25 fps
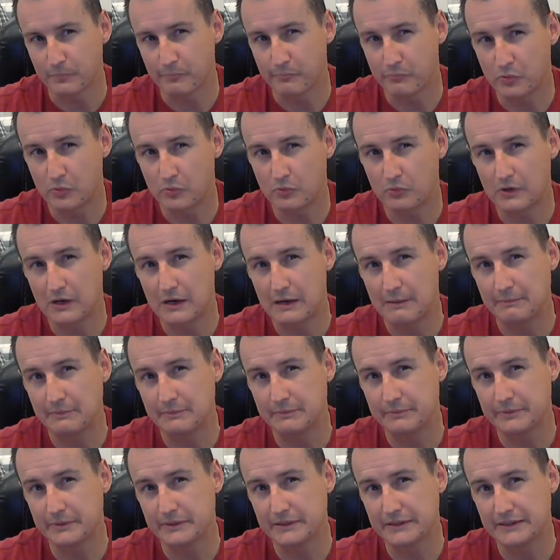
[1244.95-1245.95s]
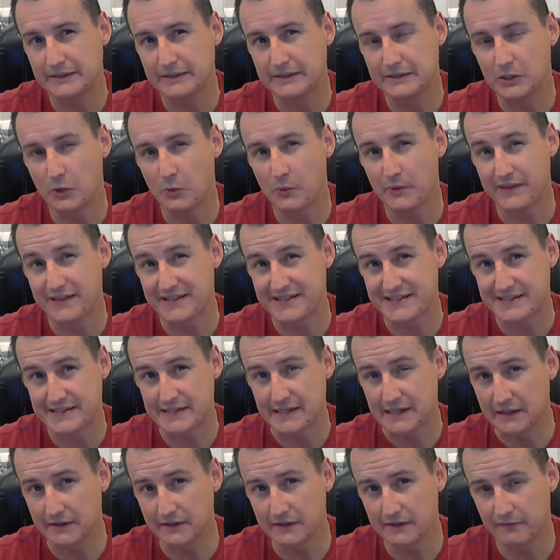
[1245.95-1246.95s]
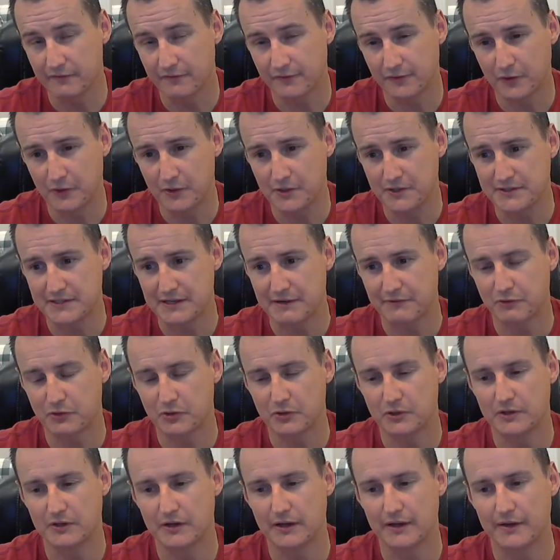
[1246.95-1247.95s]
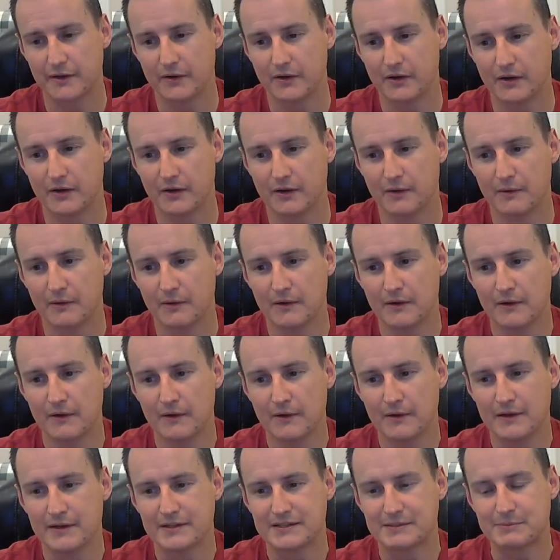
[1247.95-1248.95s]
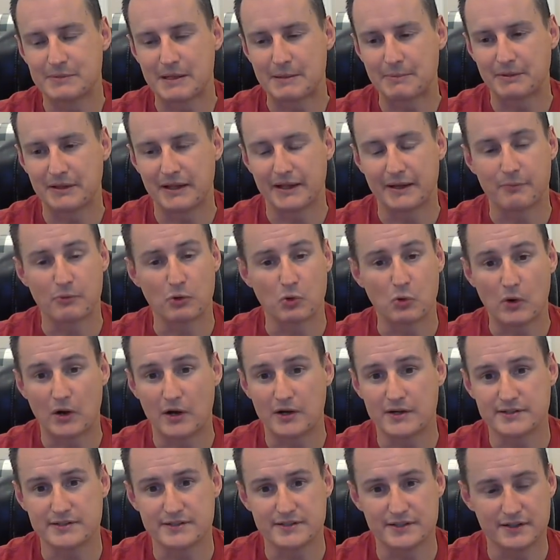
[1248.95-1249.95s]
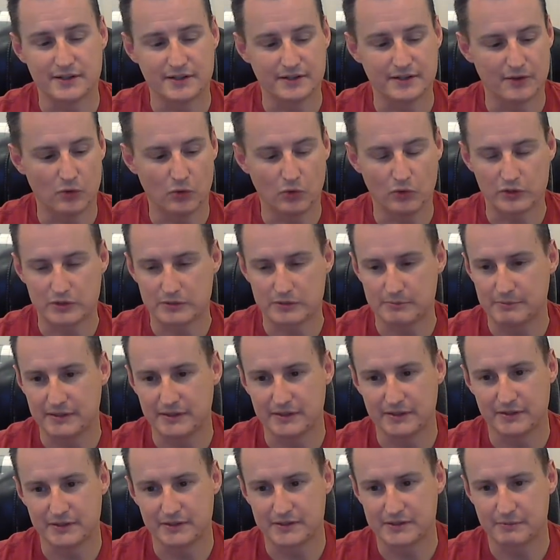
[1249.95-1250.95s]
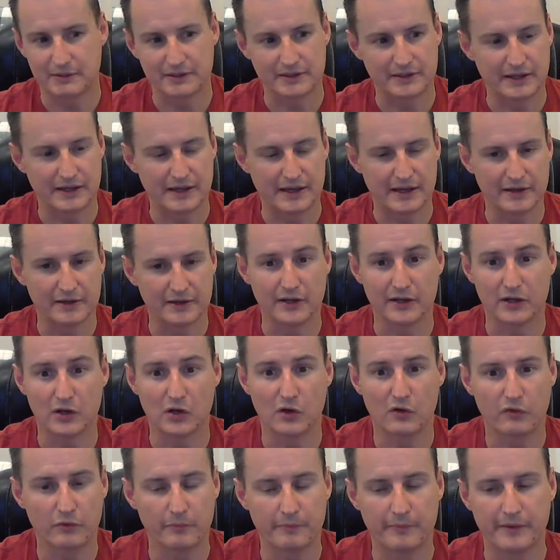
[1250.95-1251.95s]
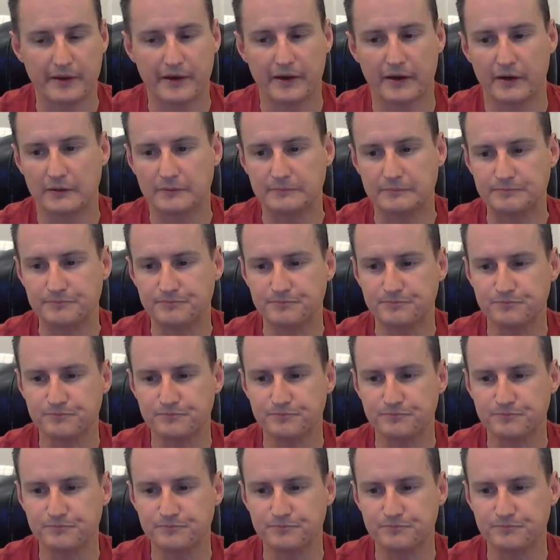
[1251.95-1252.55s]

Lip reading: Probably go with a sealant first after some type of like Meguiar's Ultimate or something like that, and then go from there.